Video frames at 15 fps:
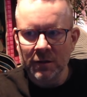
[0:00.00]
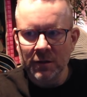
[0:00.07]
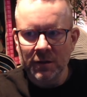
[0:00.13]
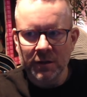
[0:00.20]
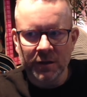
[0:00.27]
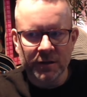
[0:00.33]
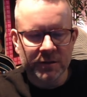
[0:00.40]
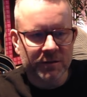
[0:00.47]

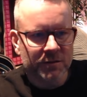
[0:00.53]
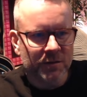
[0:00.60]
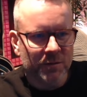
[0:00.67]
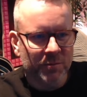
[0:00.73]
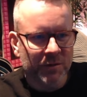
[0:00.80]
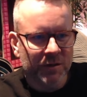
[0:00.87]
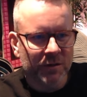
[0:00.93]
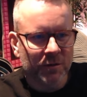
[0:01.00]
And it's going to
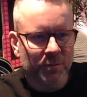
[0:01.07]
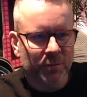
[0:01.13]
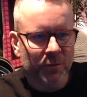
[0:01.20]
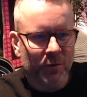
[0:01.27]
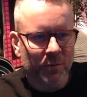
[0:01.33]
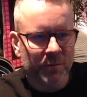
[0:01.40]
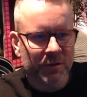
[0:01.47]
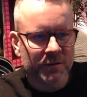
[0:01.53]
be a
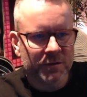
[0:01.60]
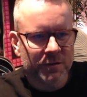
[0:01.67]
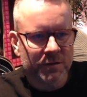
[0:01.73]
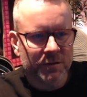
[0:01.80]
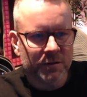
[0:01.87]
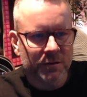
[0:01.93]
promise